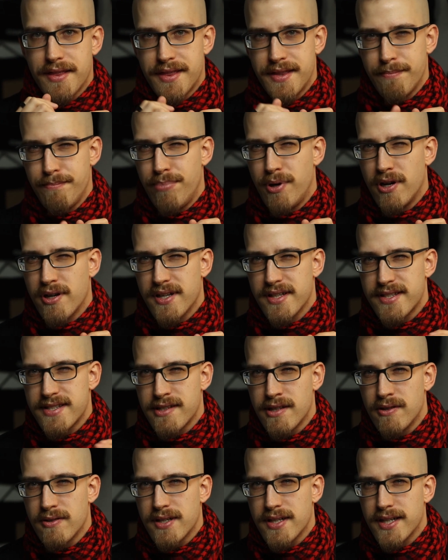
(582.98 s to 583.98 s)
the
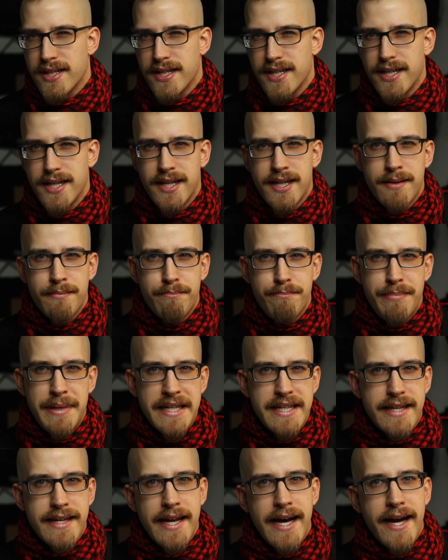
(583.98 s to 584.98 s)
pockets look a
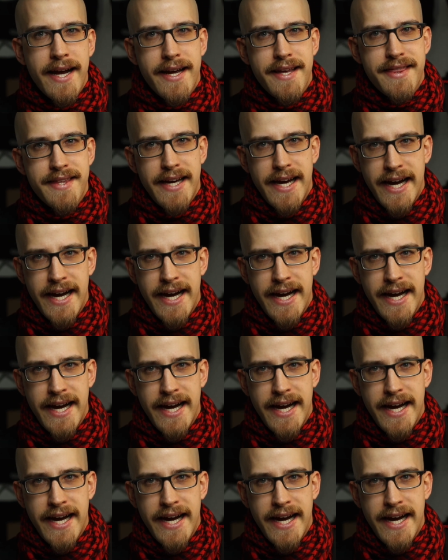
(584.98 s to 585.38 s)
bit like the